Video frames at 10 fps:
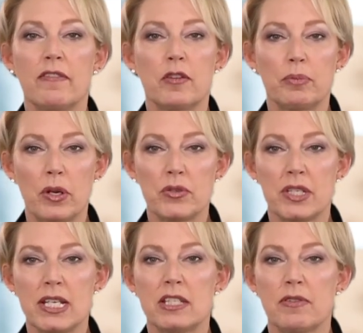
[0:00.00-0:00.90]
of the
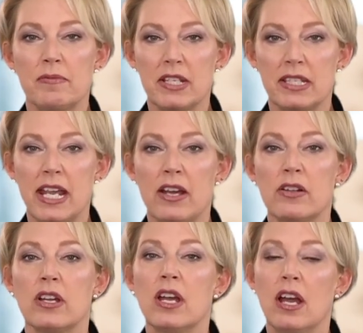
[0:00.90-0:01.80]
proceeds from the
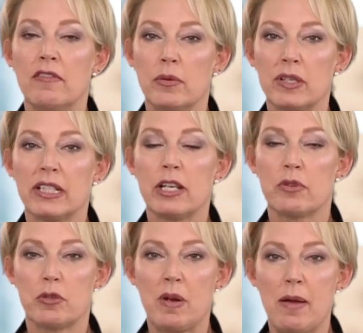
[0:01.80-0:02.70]
sale of the
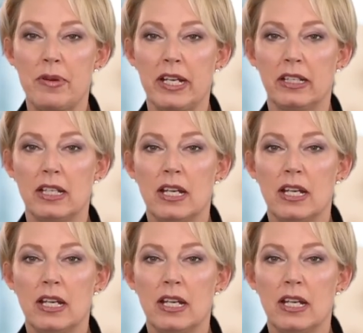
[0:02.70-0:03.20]
relinquished property.